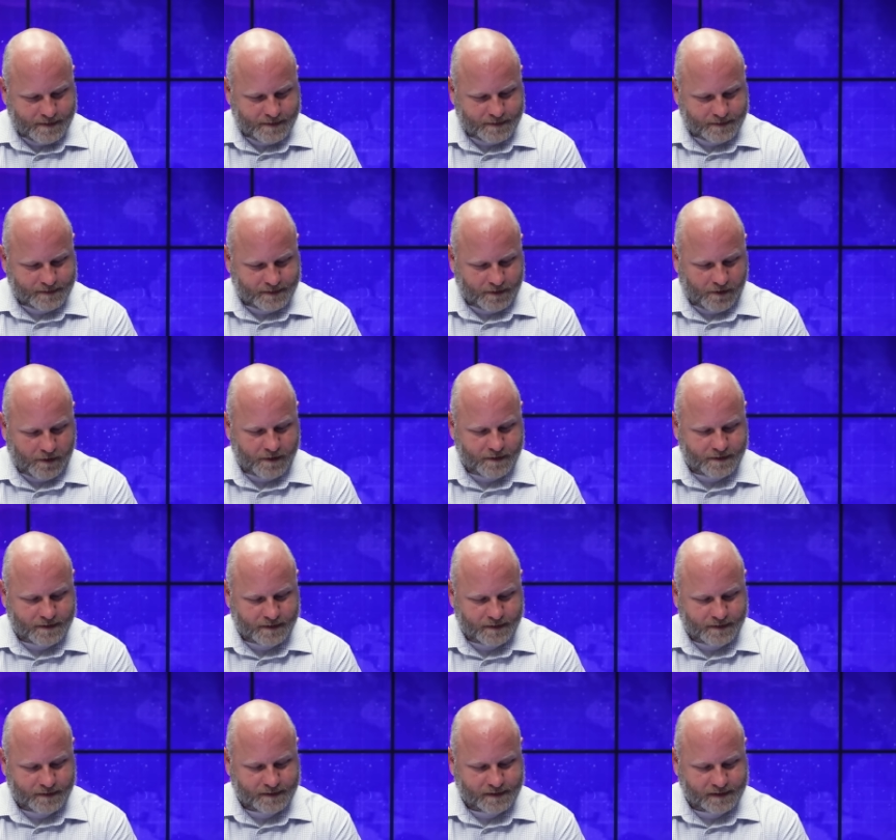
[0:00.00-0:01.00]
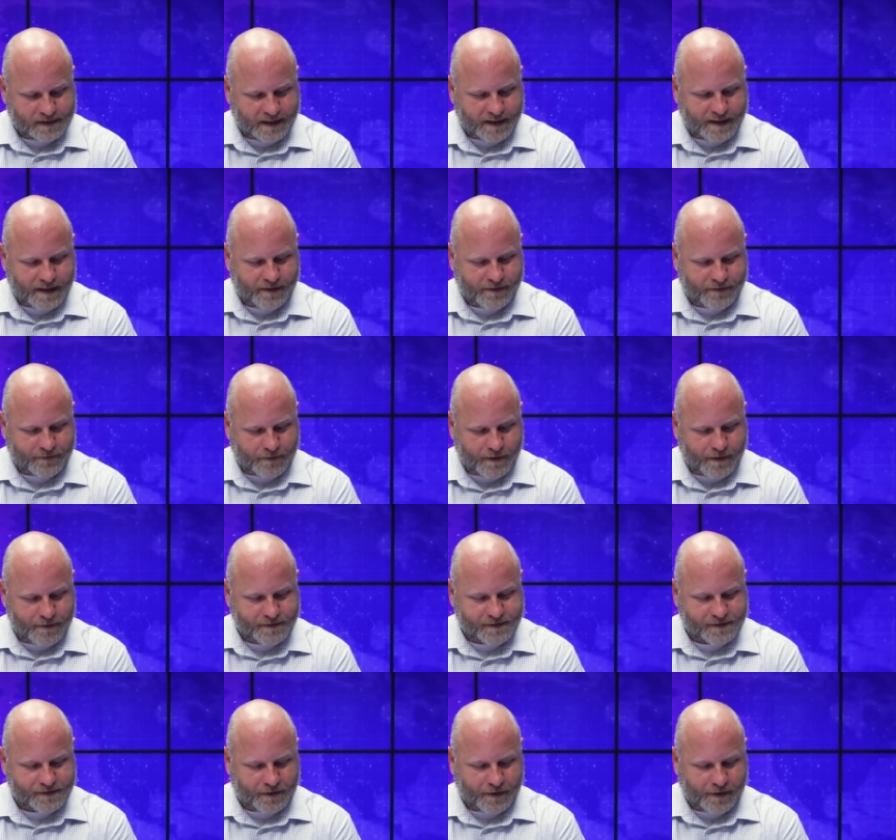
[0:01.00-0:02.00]
Start slitting
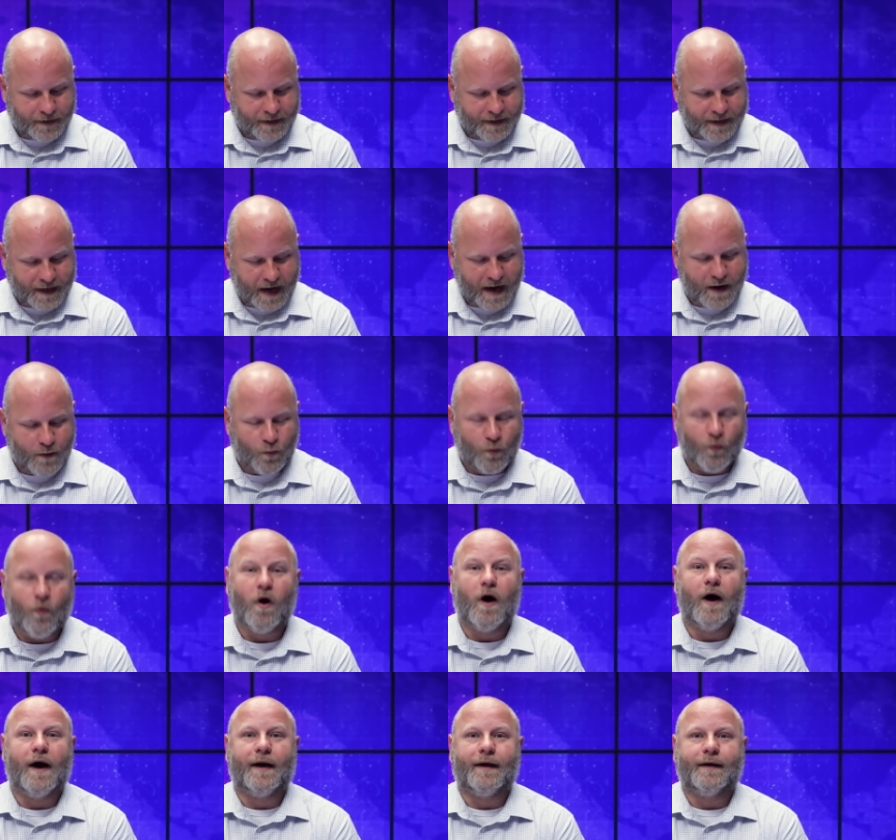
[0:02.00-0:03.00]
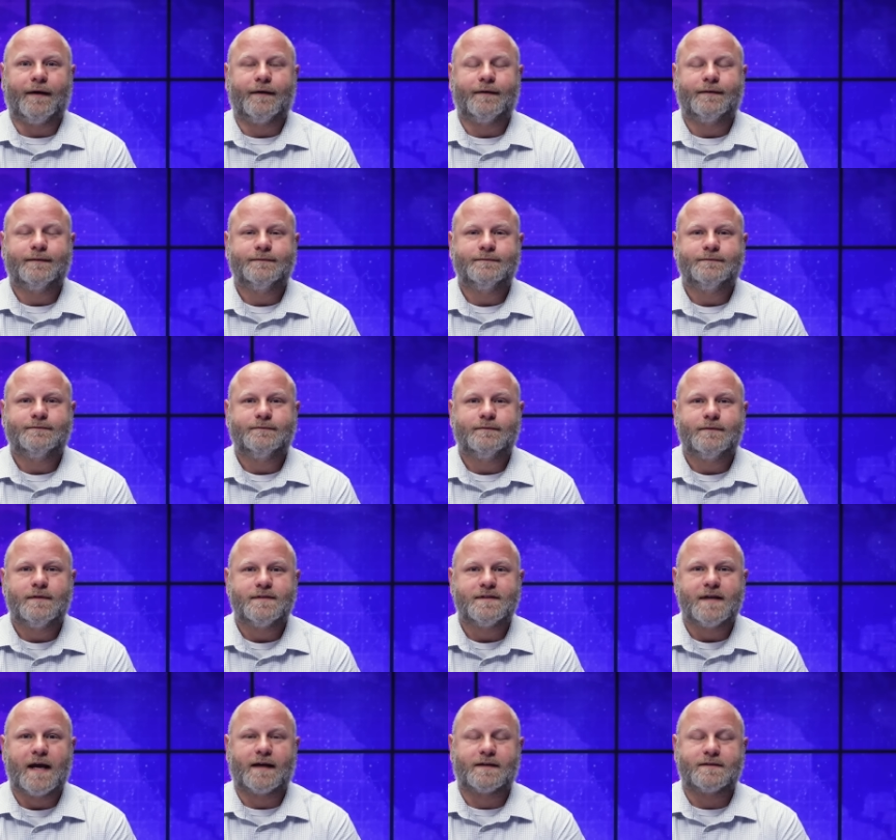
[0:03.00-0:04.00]
throats on day one
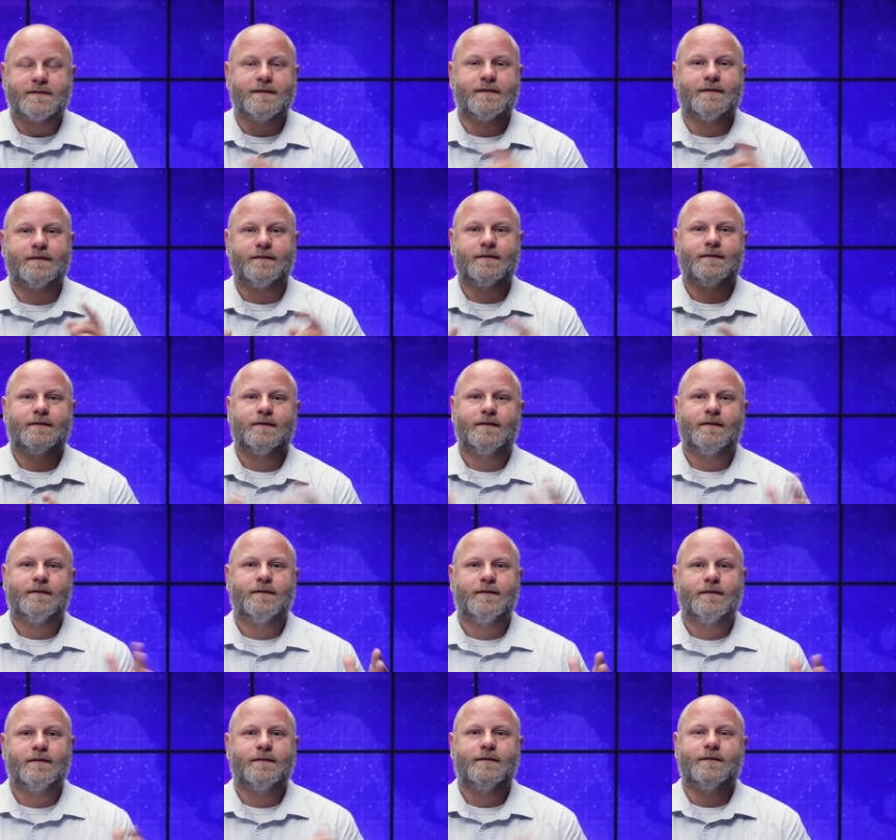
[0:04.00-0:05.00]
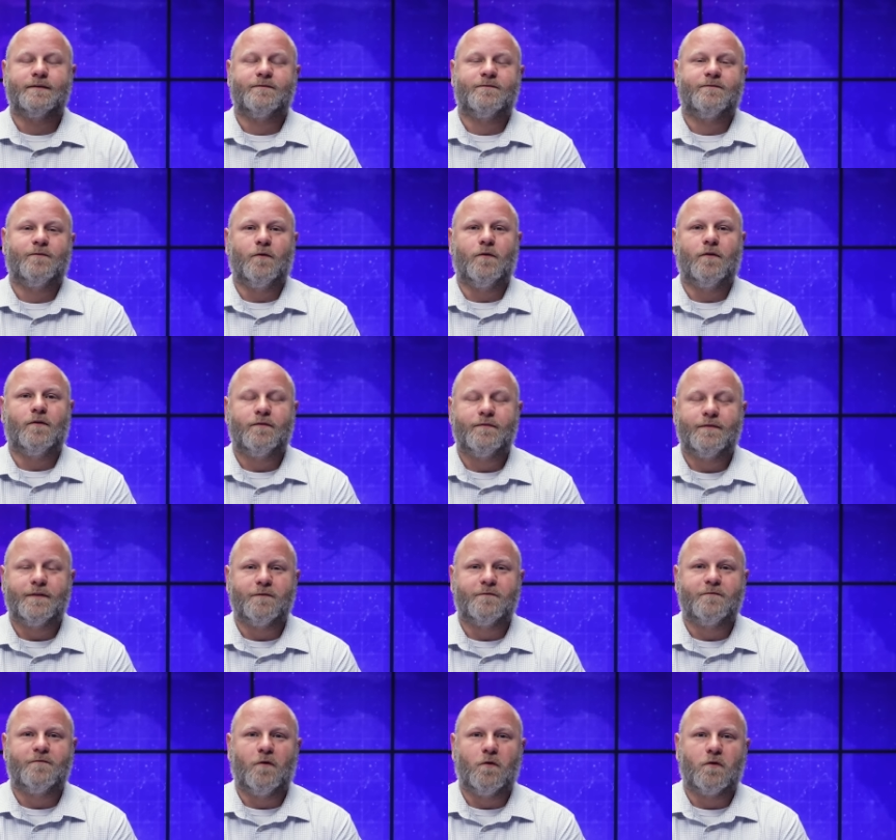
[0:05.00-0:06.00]
is actually the
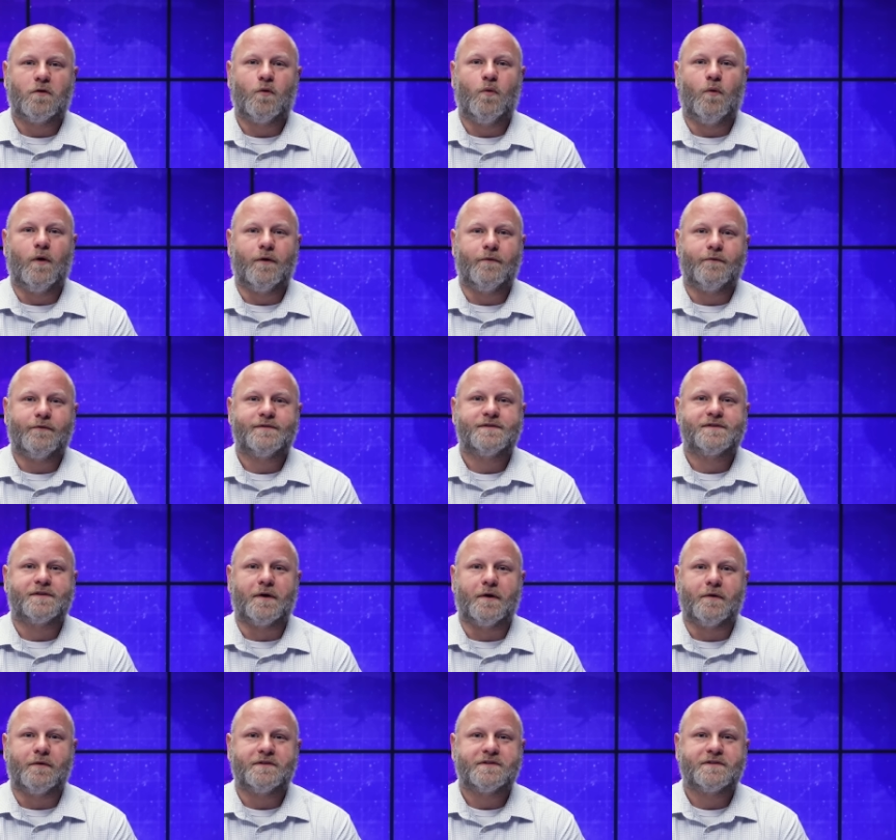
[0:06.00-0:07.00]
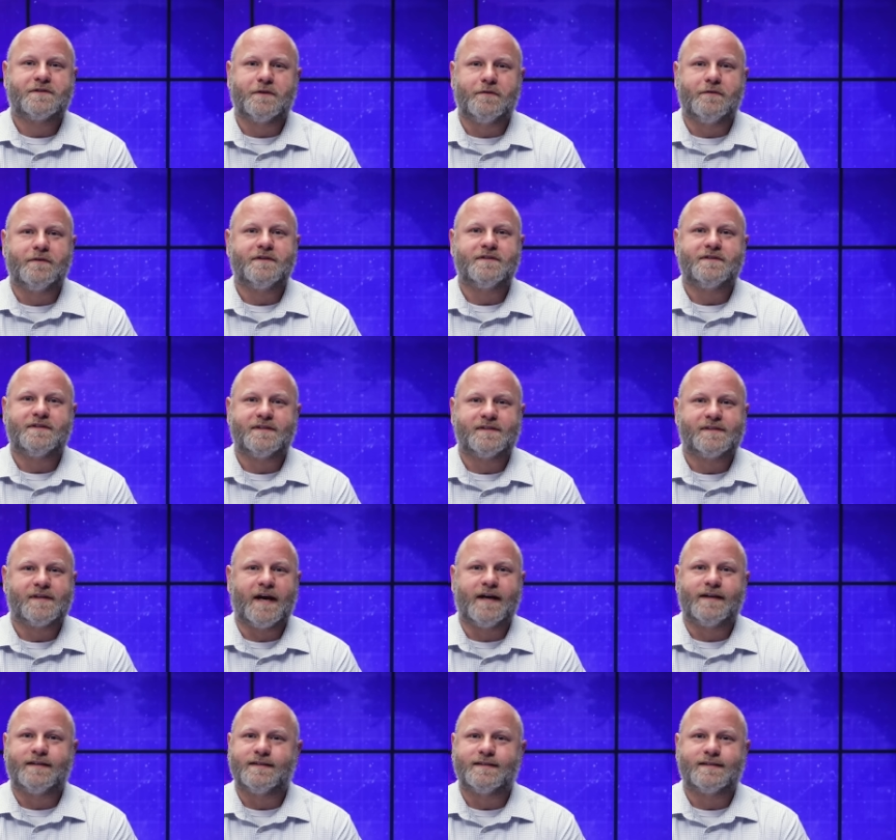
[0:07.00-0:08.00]
full quote. So as soon as
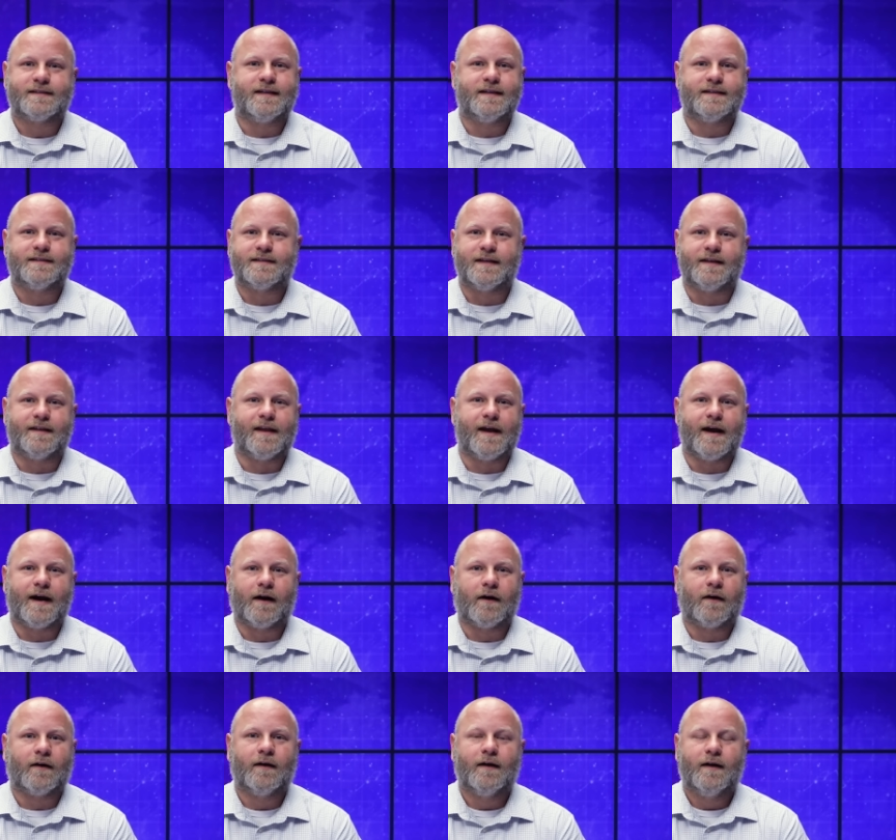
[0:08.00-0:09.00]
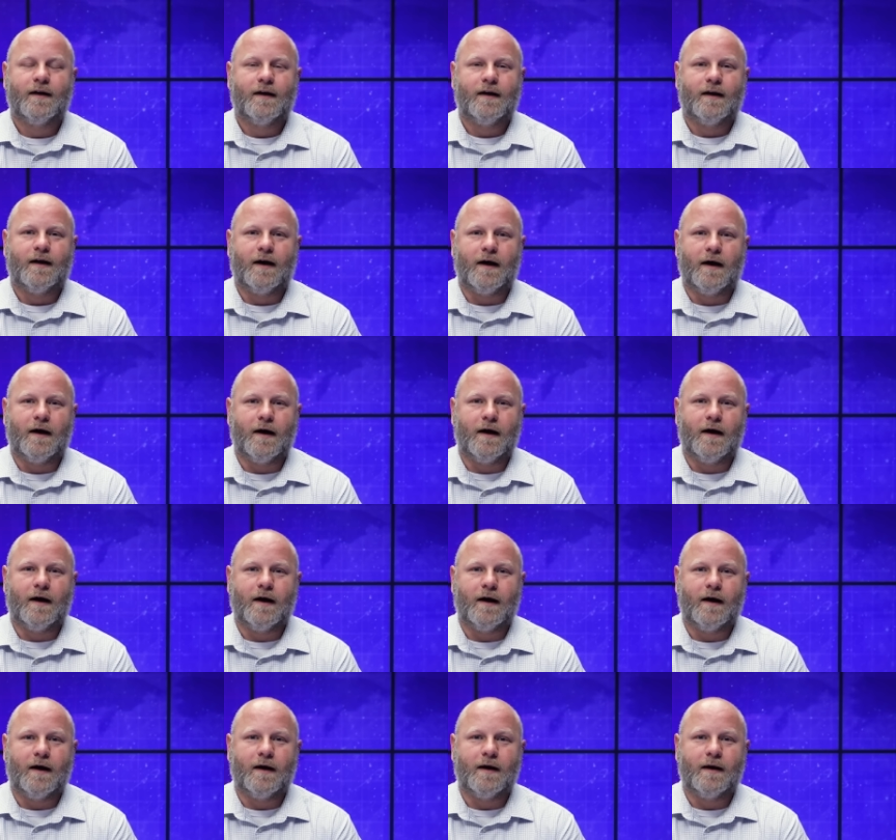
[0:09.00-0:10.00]
DeSantis gets in there,
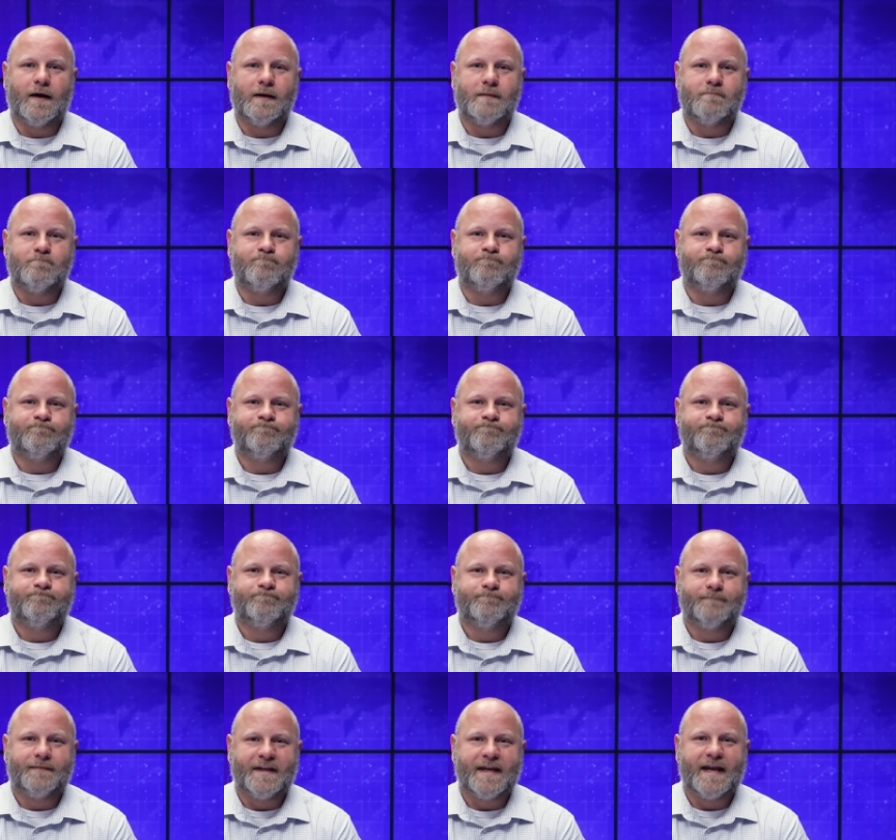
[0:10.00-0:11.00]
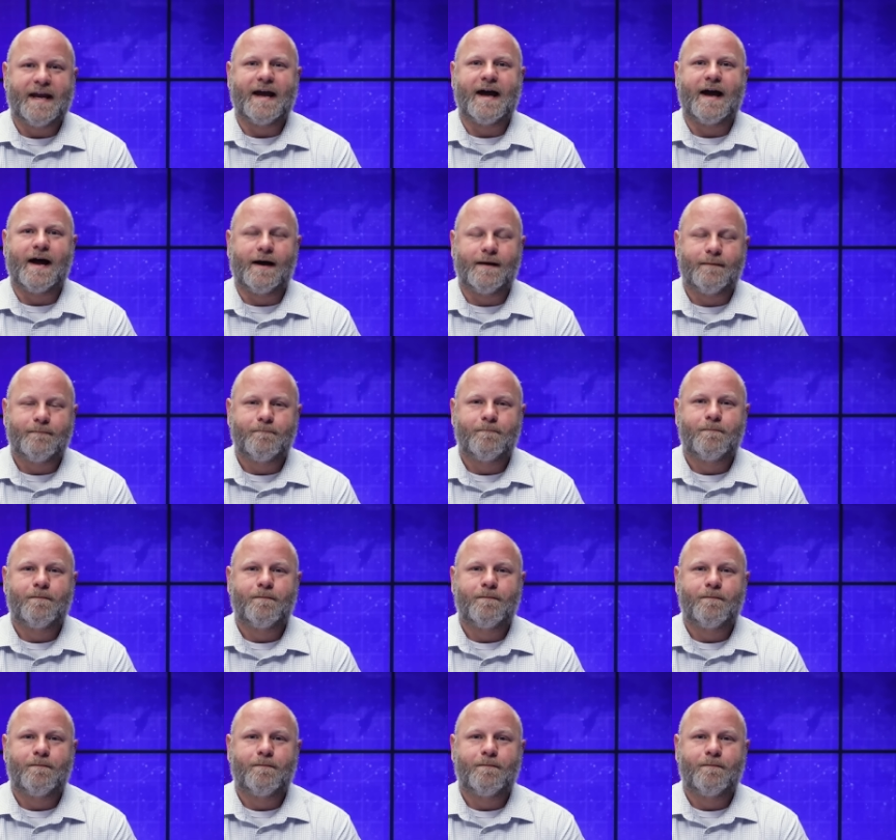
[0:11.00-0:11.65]
yeah.